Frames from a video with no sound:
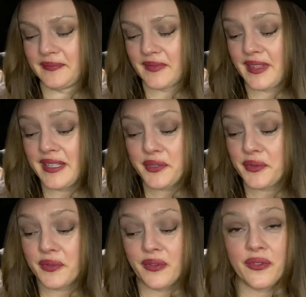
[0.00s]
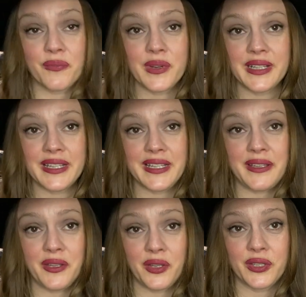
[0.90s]
Things are really
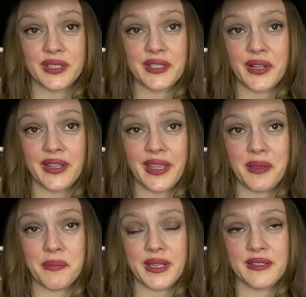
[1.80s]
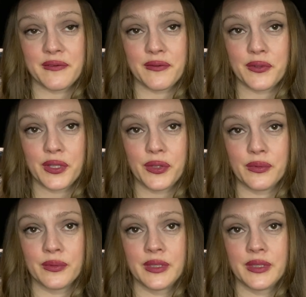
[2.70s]
going to start getting better for you.